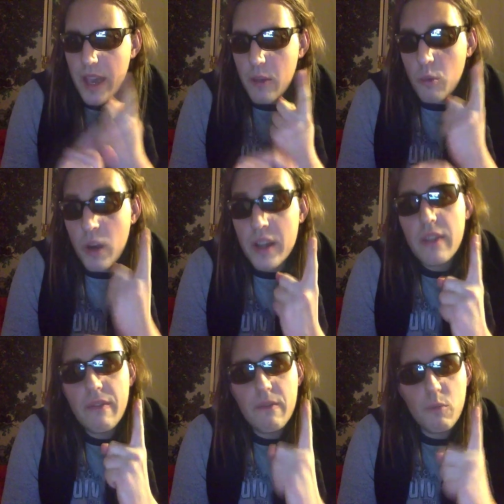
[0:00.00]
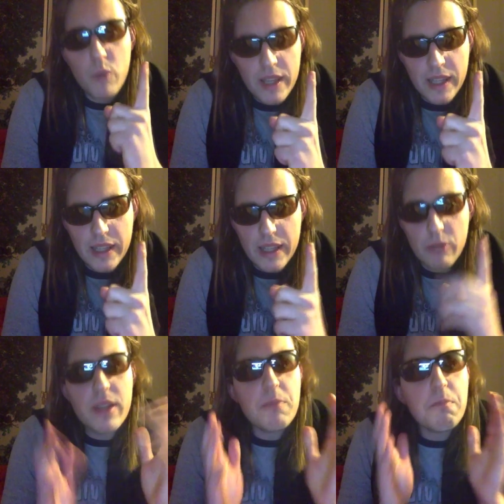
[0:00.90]
one willingly,
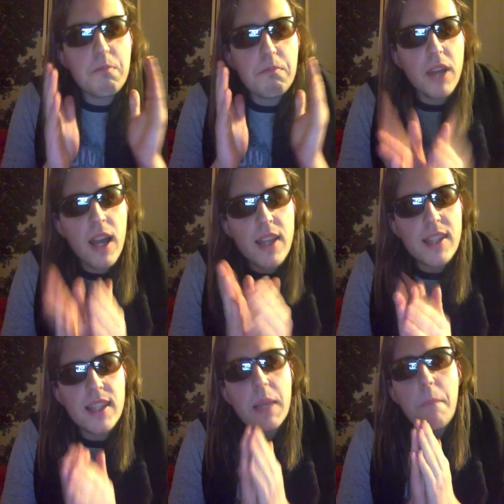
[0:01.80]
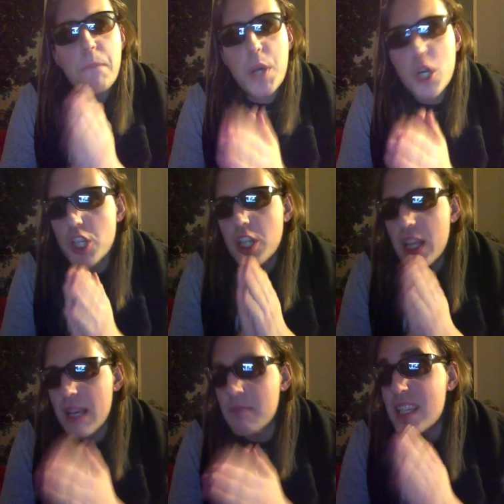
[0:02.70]
where he constantly pushed
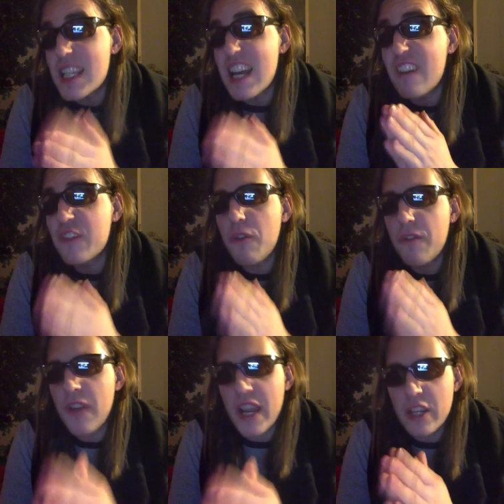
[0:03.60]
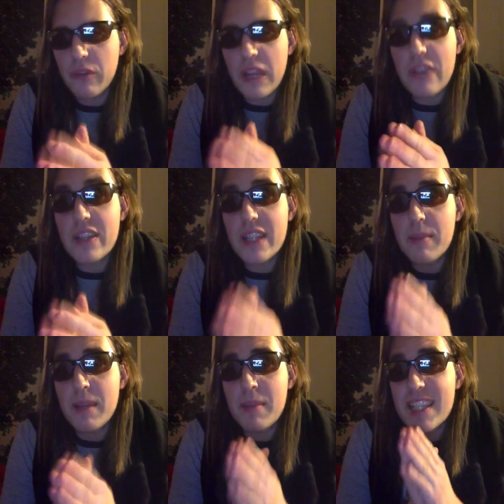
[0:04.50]
himself to find new flavors that he
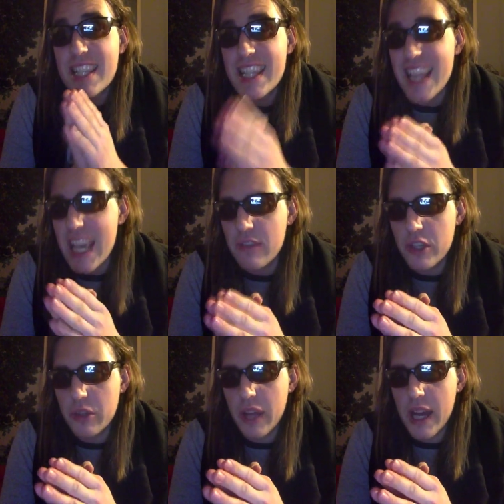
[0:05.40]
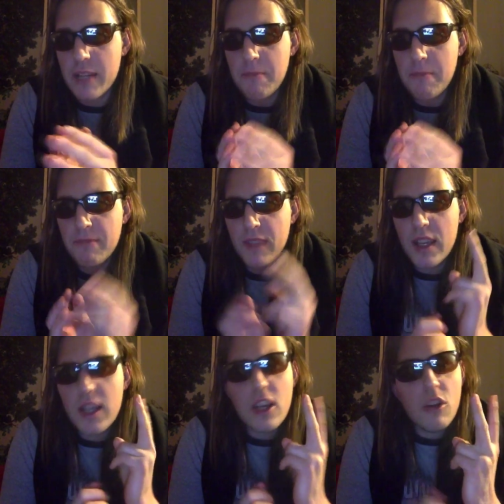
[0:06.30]
became a slave to that?
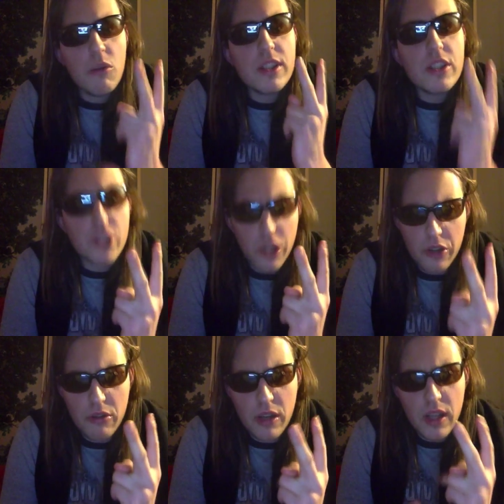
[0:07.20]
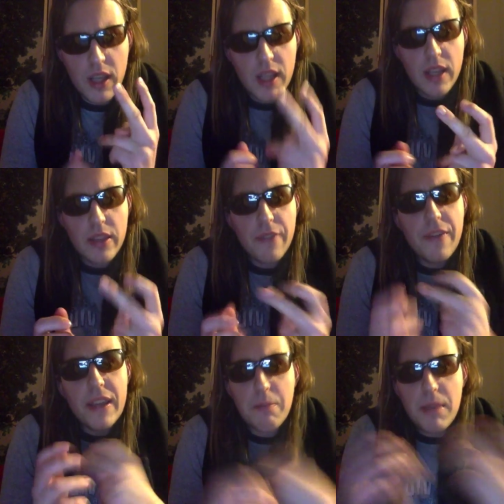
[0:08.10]
Was it two, the
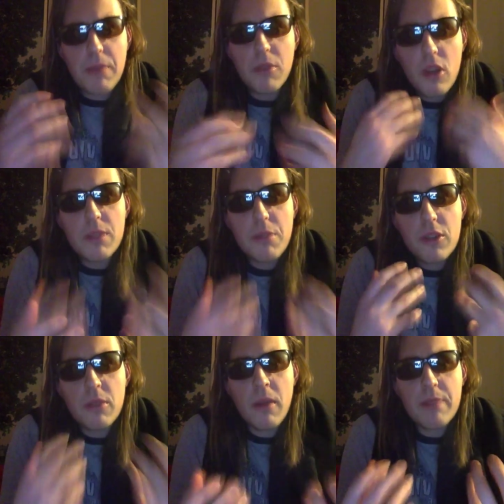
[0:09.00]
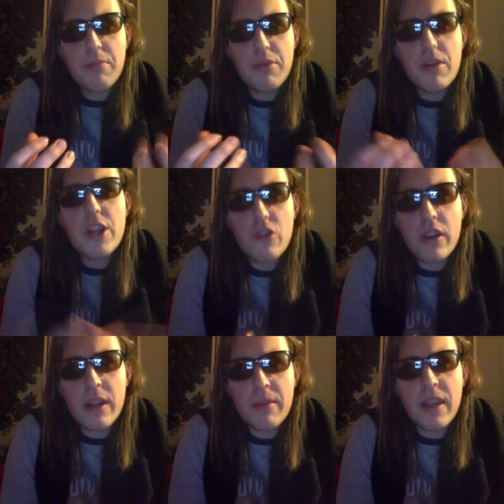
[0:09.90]
fact that people always put so much pressure
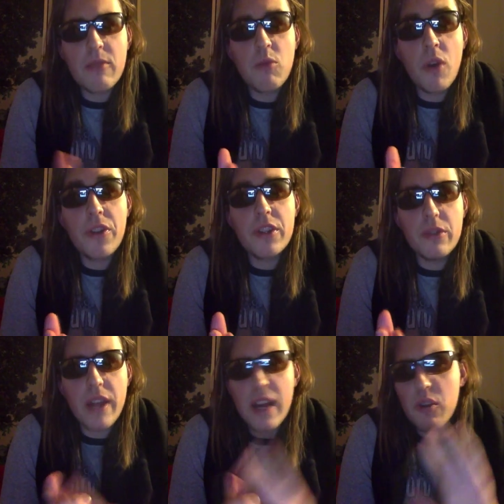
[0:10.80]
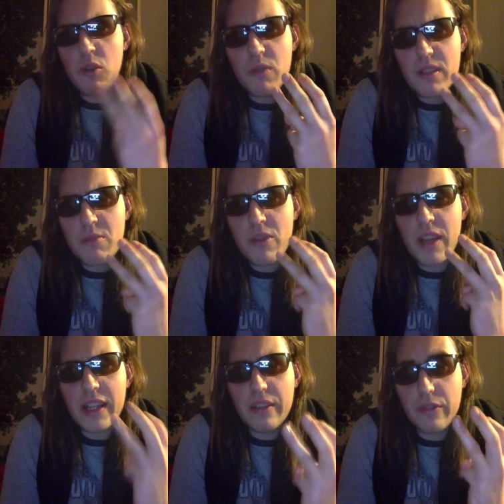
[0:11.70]
on him that he wanted to do that, or was it more
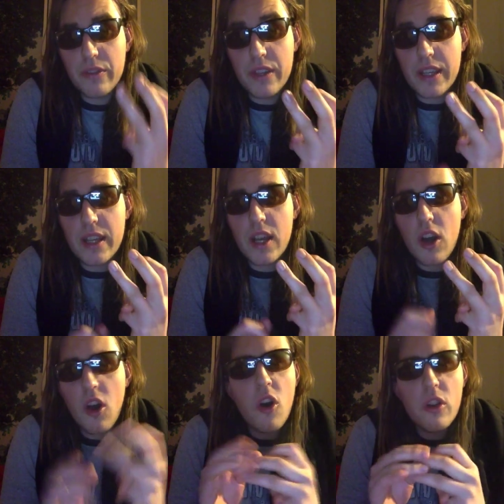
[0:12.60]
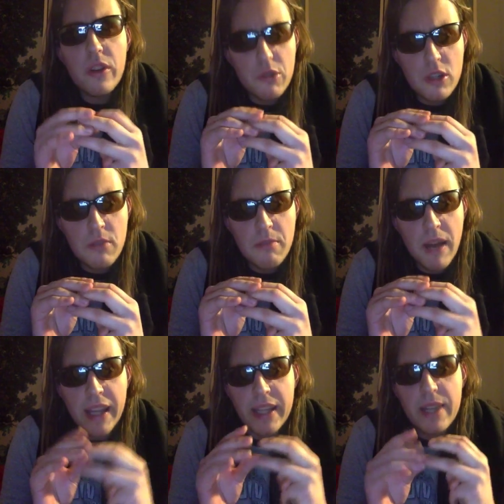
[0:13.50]
likely three, all of those
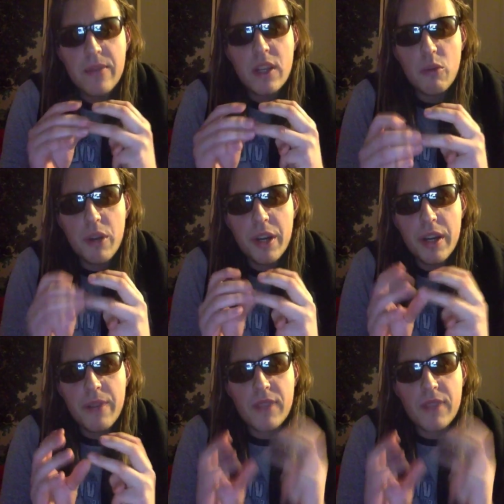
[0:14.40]
combined, where